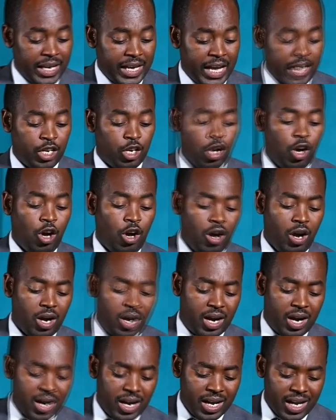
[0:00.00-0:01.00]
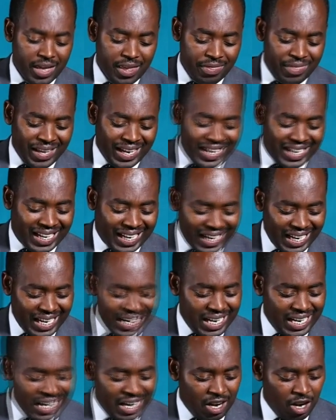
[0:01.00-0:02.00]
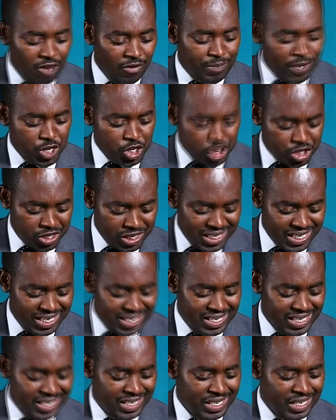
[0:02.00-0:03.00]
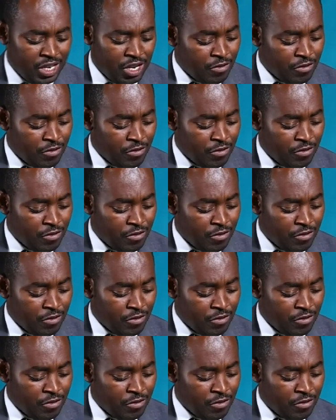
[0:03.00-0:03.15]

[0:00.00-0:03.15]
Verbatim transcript: And Og, the king of Bashan,